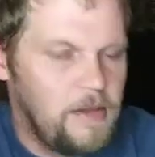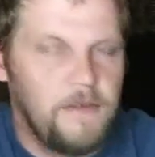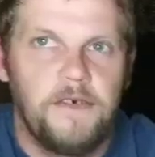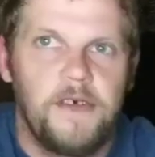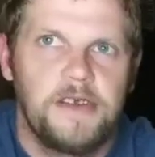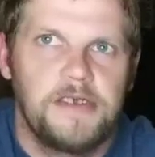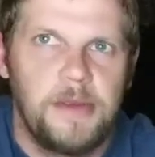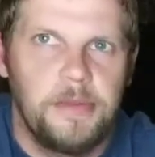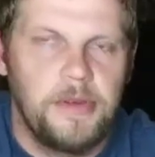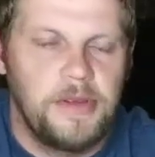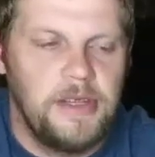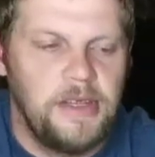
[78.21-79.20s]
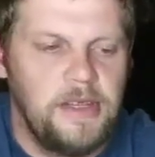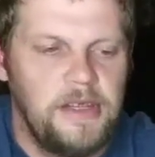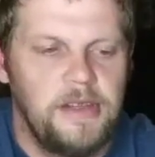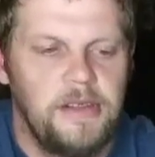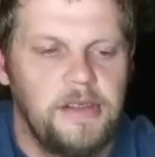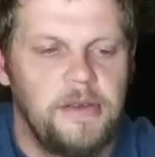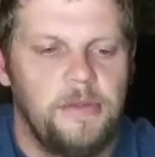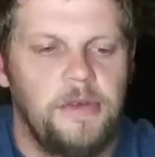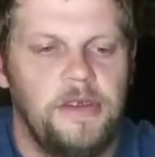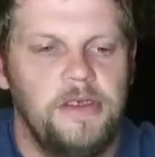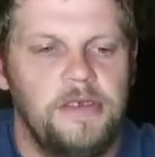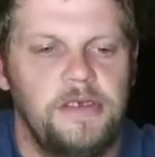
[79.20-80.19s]
First step you'll need, I
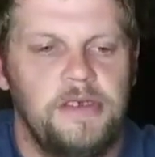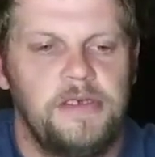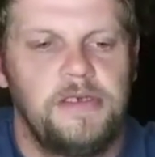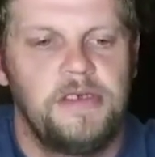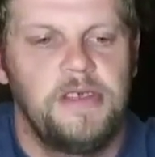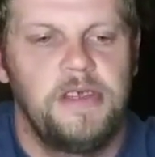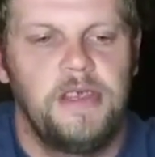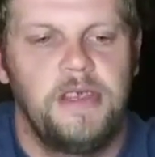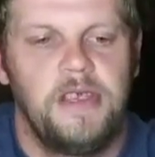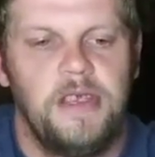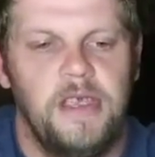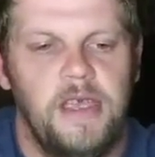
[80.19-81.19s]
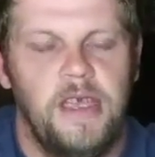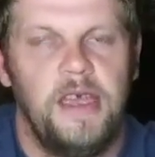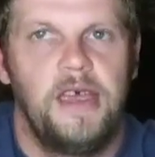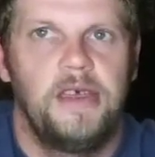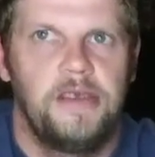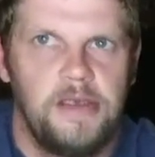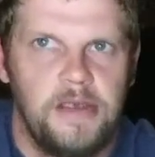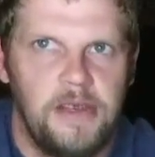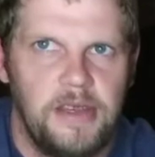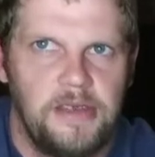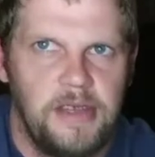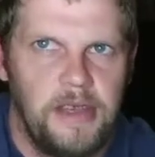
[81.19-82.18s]
want to use this jig as an
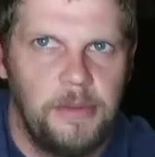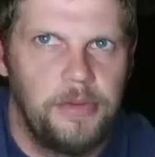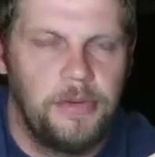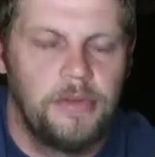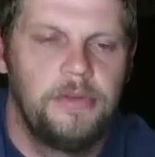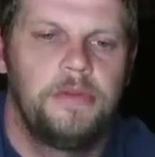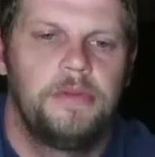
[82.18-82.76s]
example.